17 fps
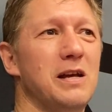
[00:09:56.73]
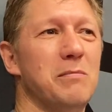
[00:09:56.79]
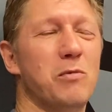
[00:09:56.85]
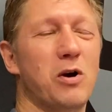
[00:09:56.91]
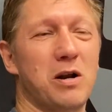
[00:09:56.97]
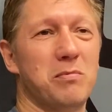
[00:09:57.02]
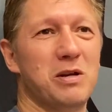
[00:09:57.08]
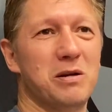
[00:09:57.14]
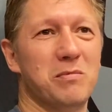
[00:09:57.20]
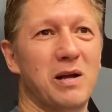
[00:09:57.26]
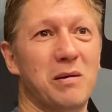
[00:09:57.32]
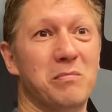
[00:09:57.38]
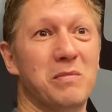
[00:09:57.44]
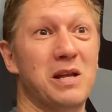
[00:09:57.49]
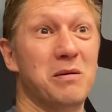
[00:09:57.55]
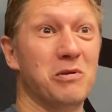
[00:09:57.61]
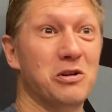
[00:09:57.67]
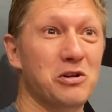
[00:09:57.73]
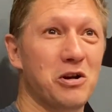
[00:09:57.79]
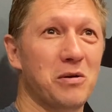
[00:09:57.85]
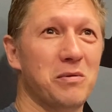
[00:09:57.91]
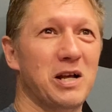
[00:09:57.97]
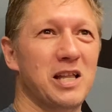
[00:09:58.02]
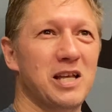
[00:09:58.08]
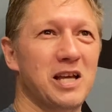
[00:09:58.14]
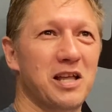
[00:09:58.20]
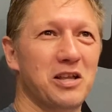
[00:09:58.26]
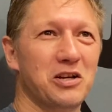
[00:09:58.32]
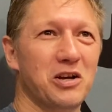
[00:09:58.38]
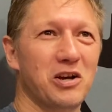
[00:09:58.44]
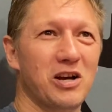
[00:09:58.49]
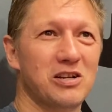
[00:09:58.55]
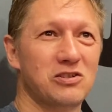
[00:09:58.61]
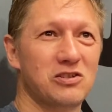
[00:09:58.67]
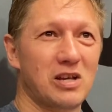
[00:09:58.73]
might have been about me, but not about the other guys,